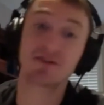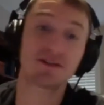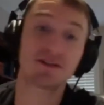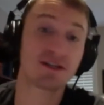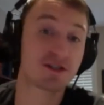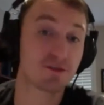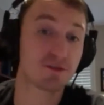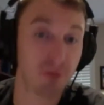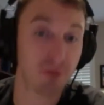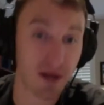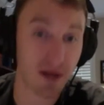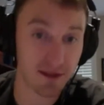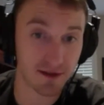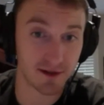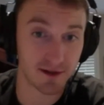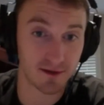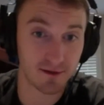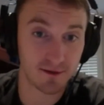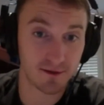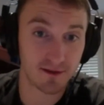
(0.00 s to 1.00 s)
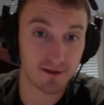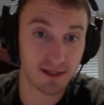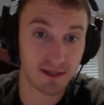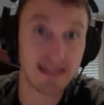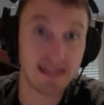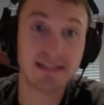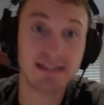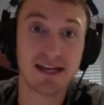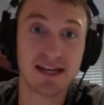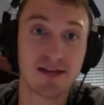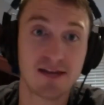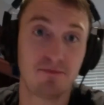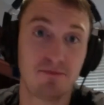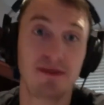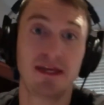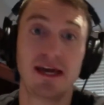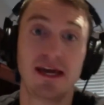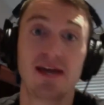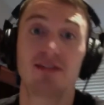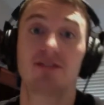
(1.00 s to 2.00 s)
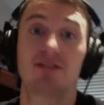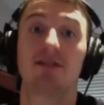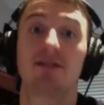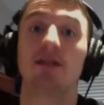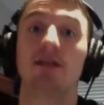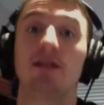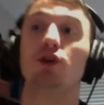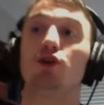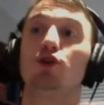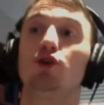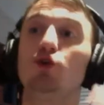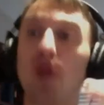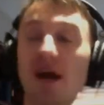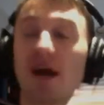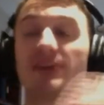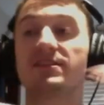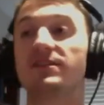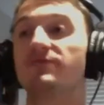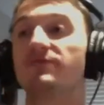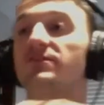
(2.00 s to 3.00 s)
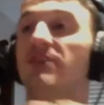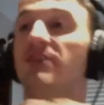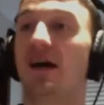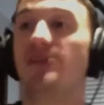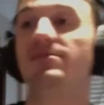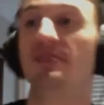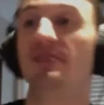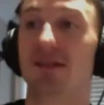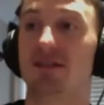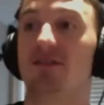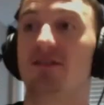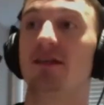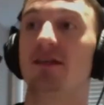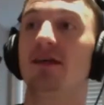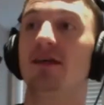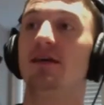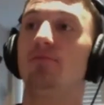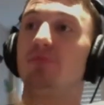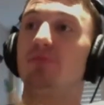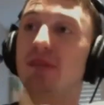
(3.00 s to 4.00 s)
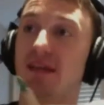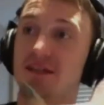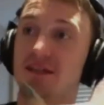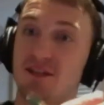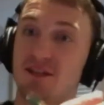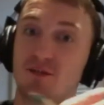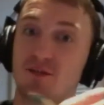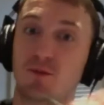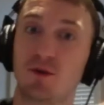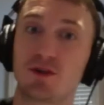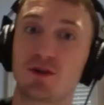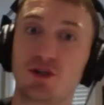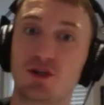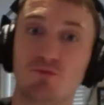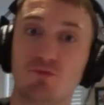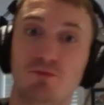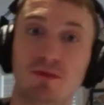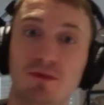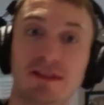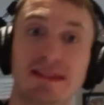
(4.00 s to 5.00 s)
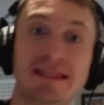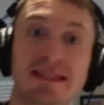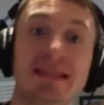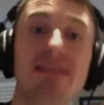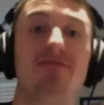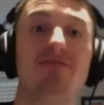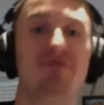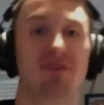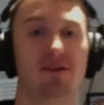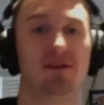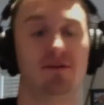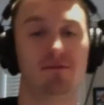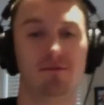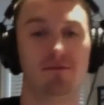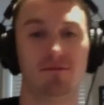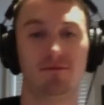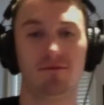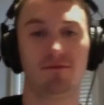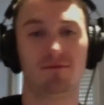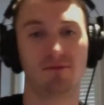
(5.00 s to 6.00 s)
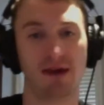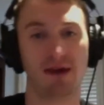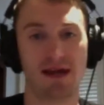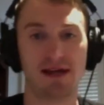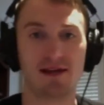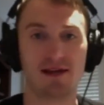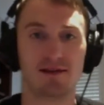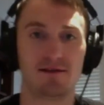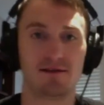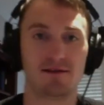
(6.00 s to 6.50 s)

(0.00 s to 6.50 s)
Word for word: did your brother. He did it uh, because you guys have done this because it's what you believe in, right?